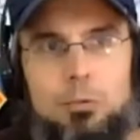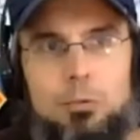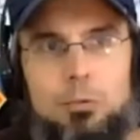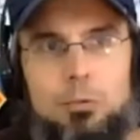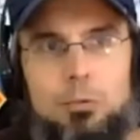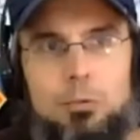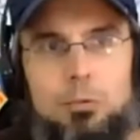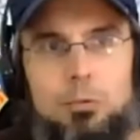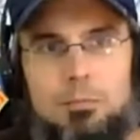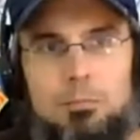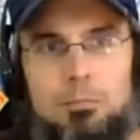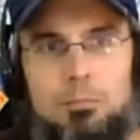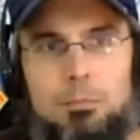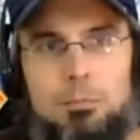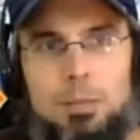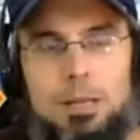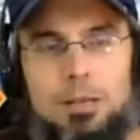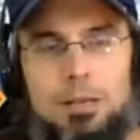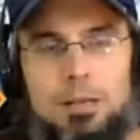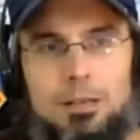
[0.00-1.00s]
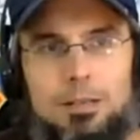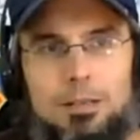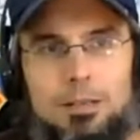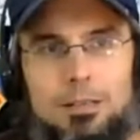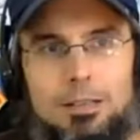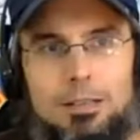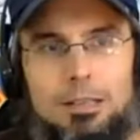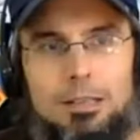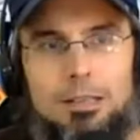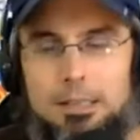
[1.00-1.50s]
submit
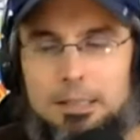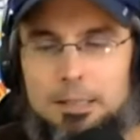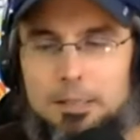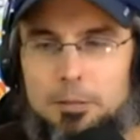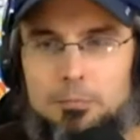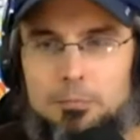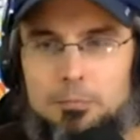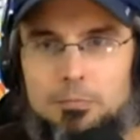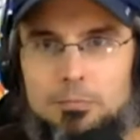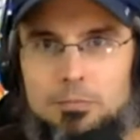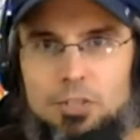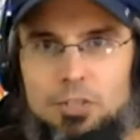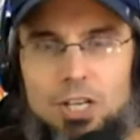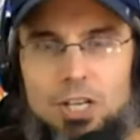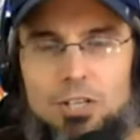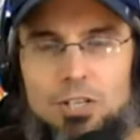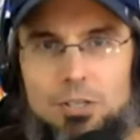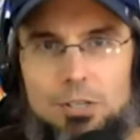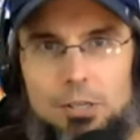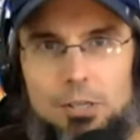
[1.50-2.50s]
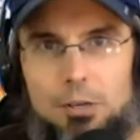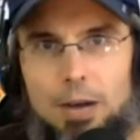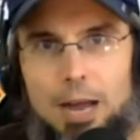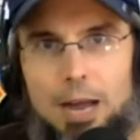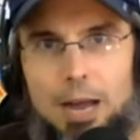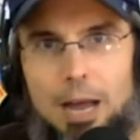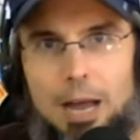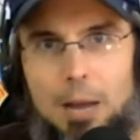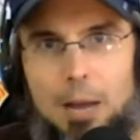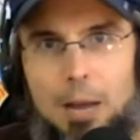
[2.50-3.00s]
um, changes to your
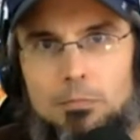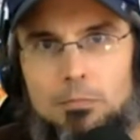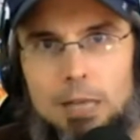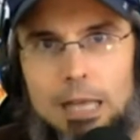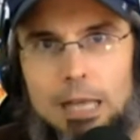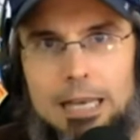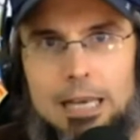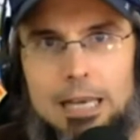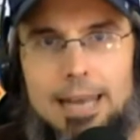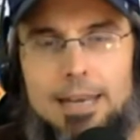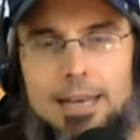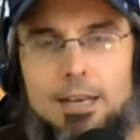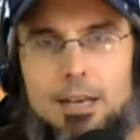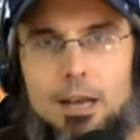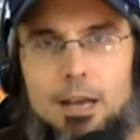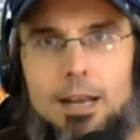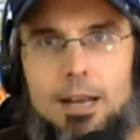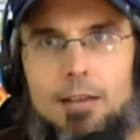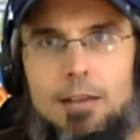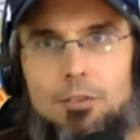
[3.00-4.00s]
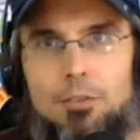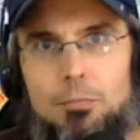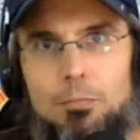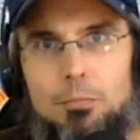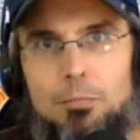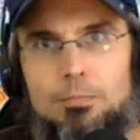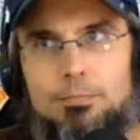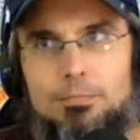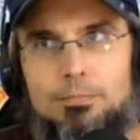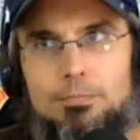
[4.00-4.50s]
app and and not have to
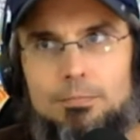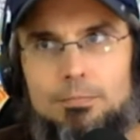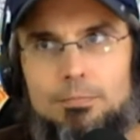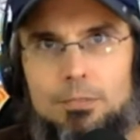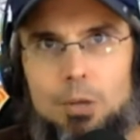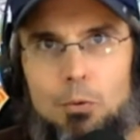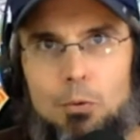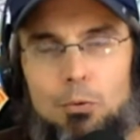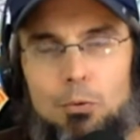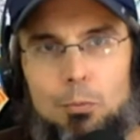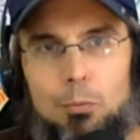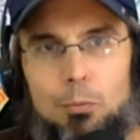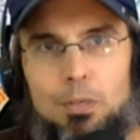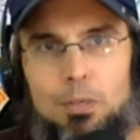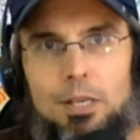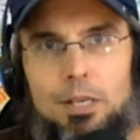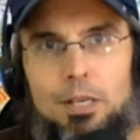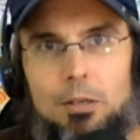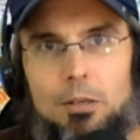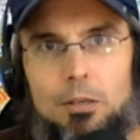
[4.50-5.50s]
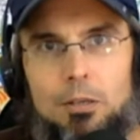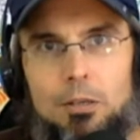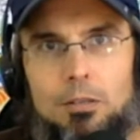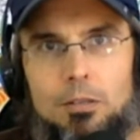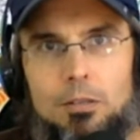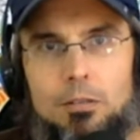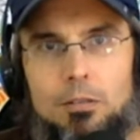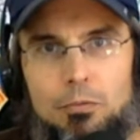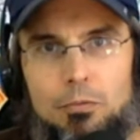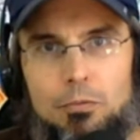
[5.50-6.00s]
go through a particular
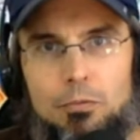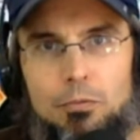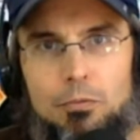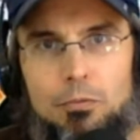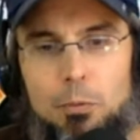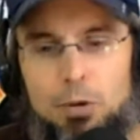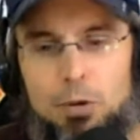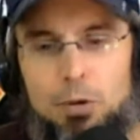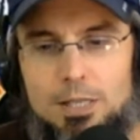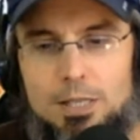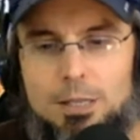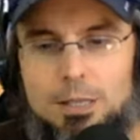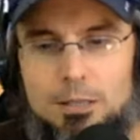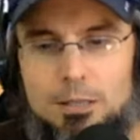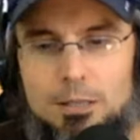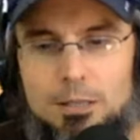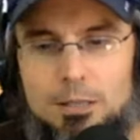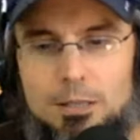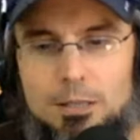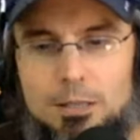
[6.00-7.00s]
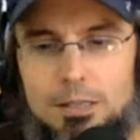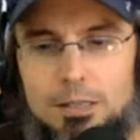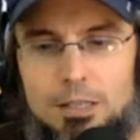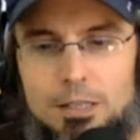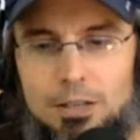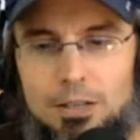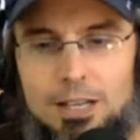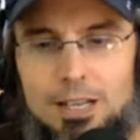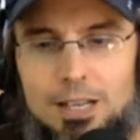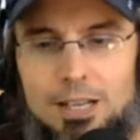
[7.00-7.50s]
review process.
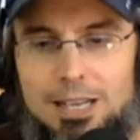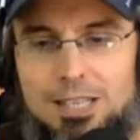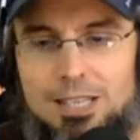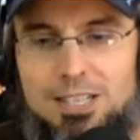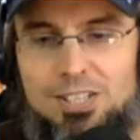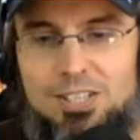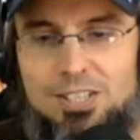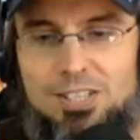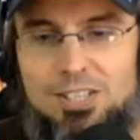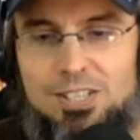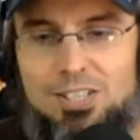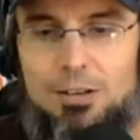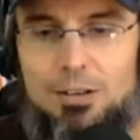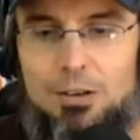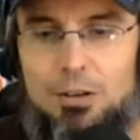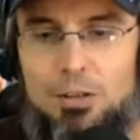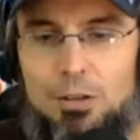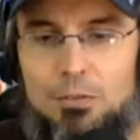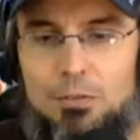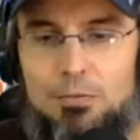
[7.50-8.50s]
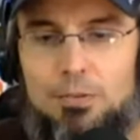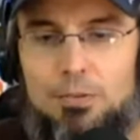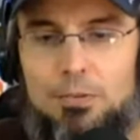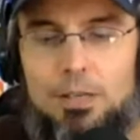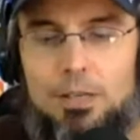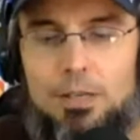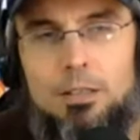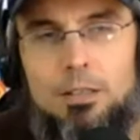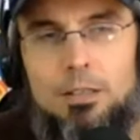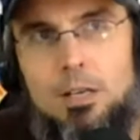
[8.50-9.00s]
You know, let, let's let's just say you know you've
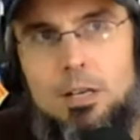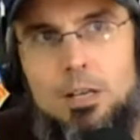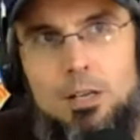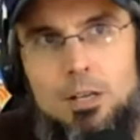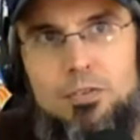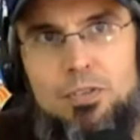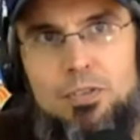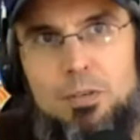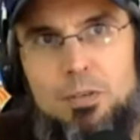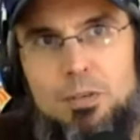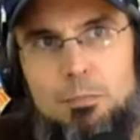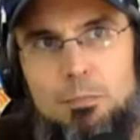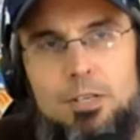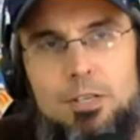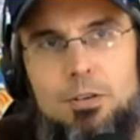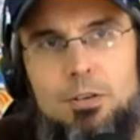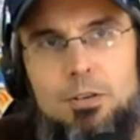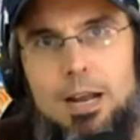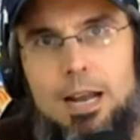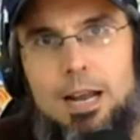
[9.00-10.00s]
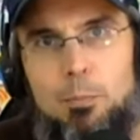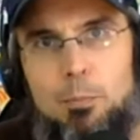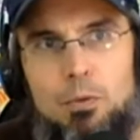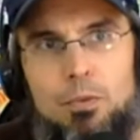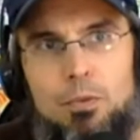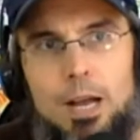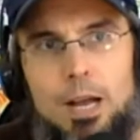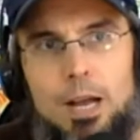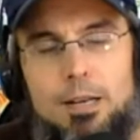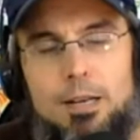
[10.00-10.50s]
uh, you've submitted your app,
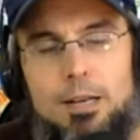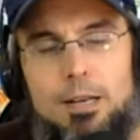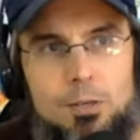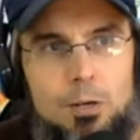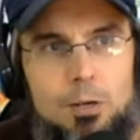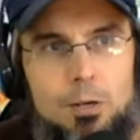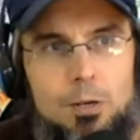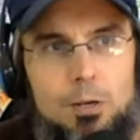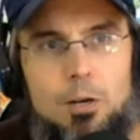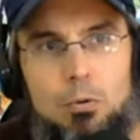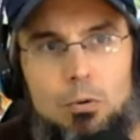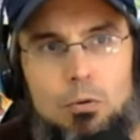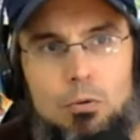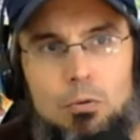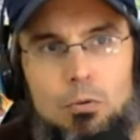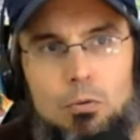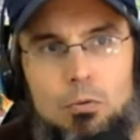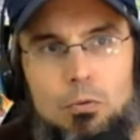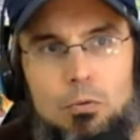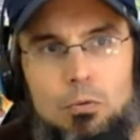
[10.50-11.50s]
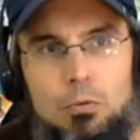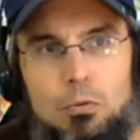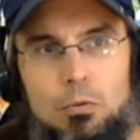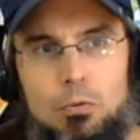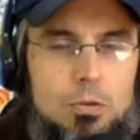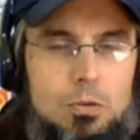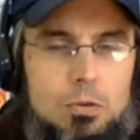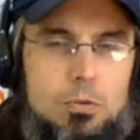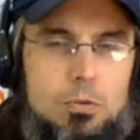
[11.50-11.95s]
you've gotten a certain number of reviews